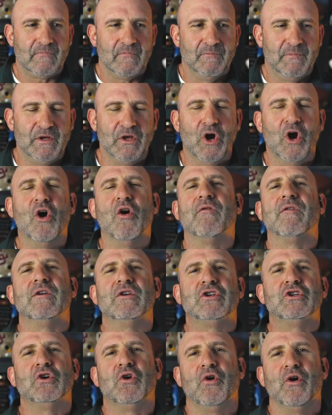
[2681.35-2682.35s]
be
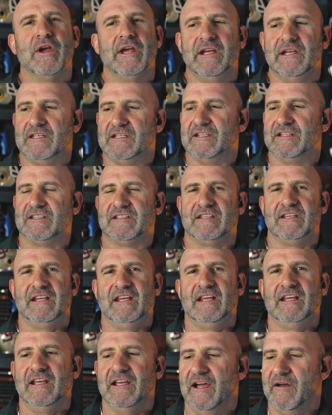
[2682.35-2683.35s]
overjoyed to
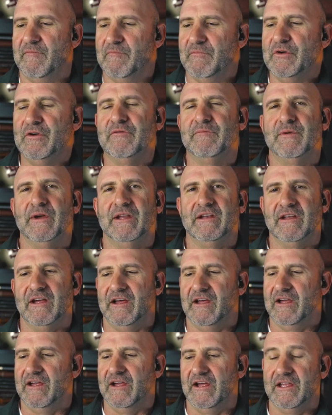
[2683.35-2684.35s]
see a movement,
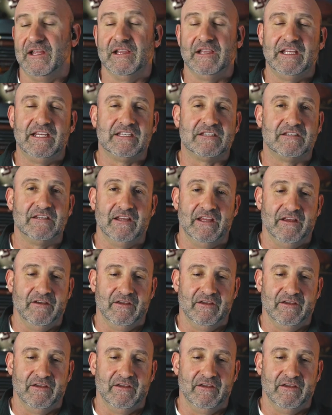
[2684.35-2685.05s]
uh, at least